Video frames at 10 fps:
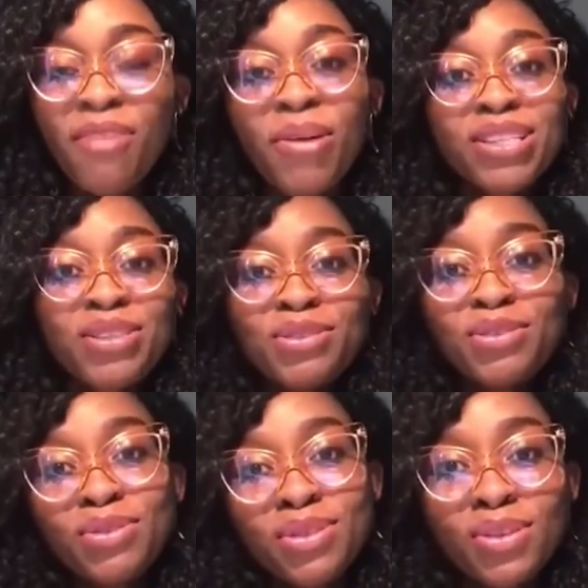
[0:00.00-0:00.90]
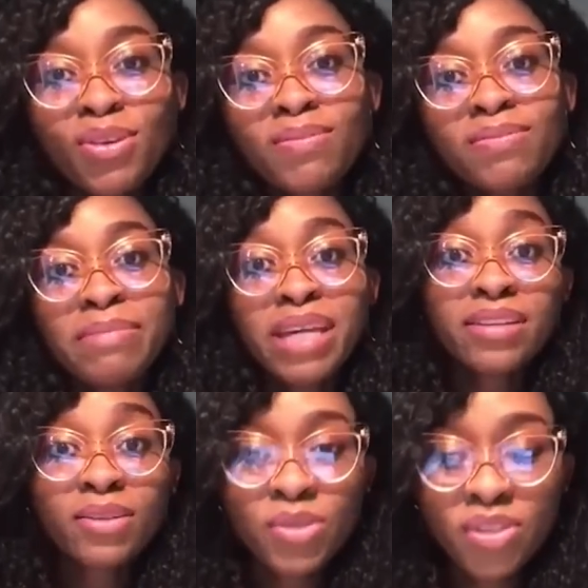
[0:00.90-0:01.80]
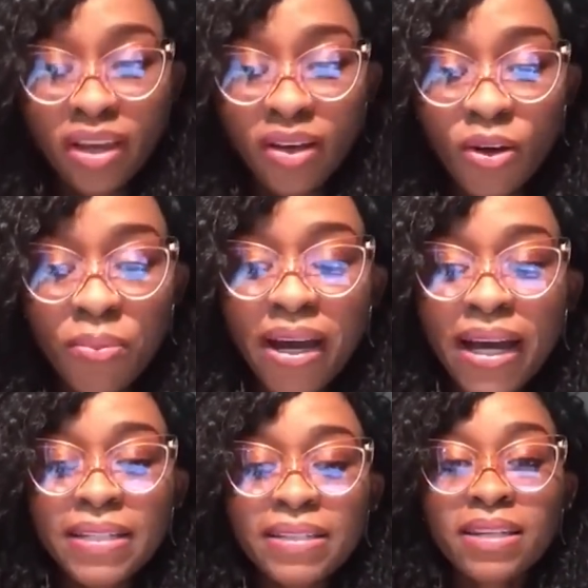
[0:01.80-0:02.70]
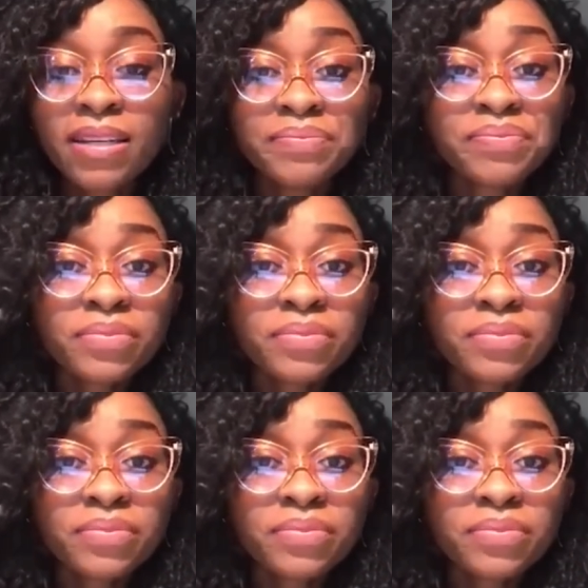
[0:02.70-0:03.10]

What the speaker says: I went to do some medical checkup, and